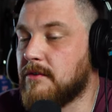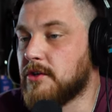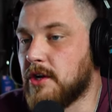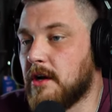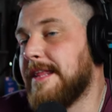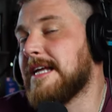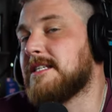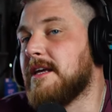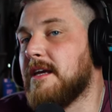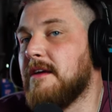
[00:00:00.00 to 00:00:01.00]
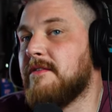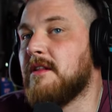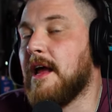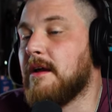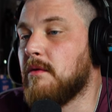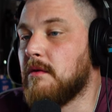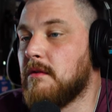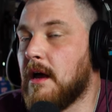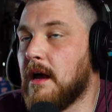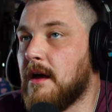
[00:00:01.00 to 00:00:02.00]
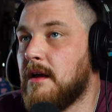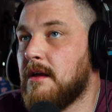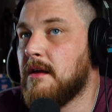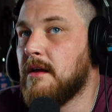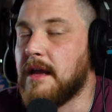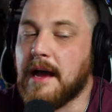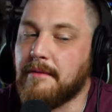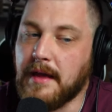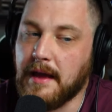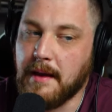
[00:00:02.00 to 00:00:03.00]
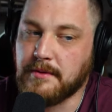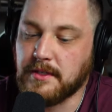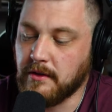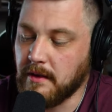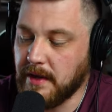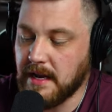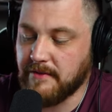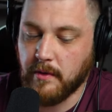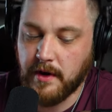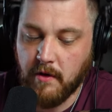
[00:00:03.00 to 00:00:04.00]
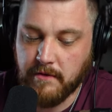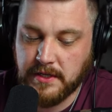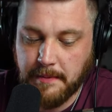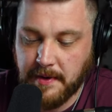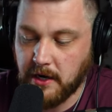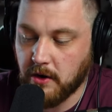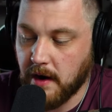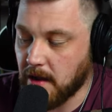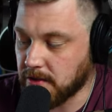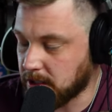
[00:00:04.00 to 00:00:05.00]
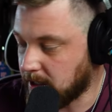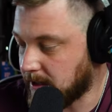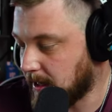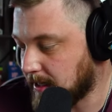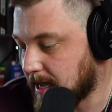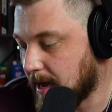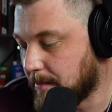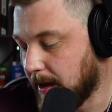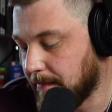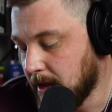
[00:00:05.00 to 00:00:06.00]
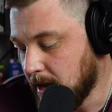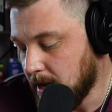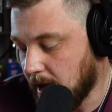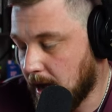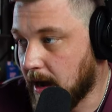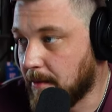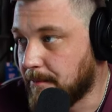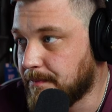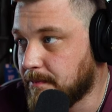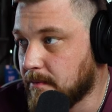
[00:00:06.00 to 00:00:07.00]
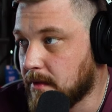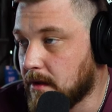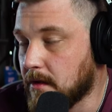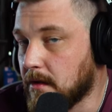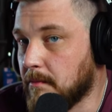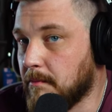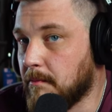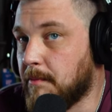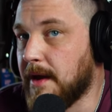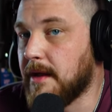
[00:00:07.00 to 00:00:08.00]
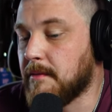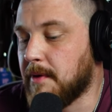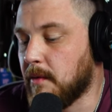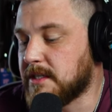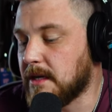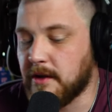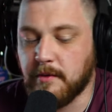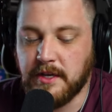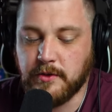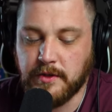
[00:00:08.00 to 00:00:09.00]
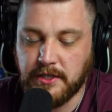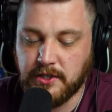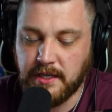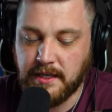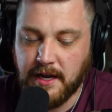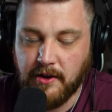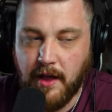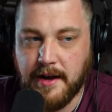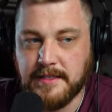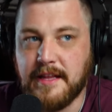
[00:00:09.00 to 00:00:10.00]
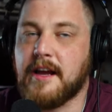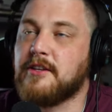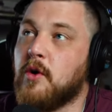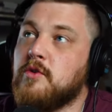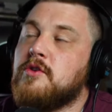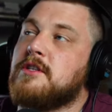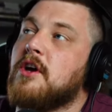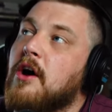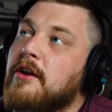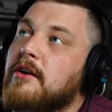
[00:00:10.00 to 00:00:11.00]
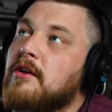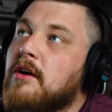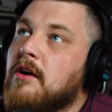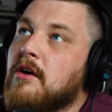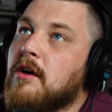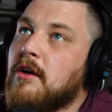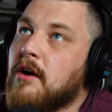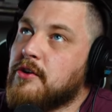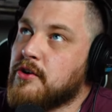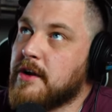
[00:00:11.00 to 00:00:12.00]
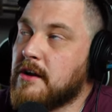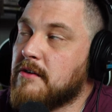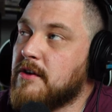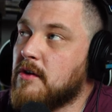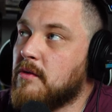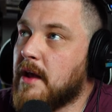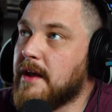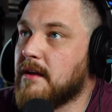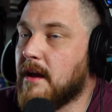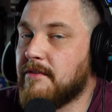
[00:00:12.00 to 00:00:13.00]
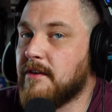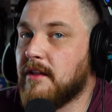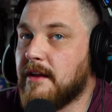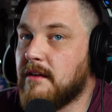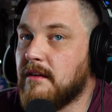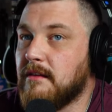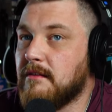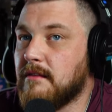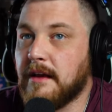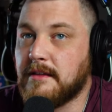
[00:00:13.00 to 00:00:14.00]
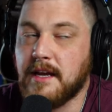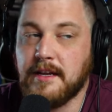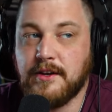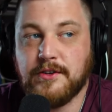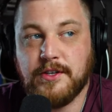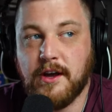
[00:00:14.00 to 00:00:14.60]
for sure. And that's the thing, even like when, uh, yeah, absolutely. We never want to overstep any grounds or anything like that. But, um, but, but what's here, here's what's interesting, Caroline, is I think I told you this on, On, on your interview, like I feel like like ten years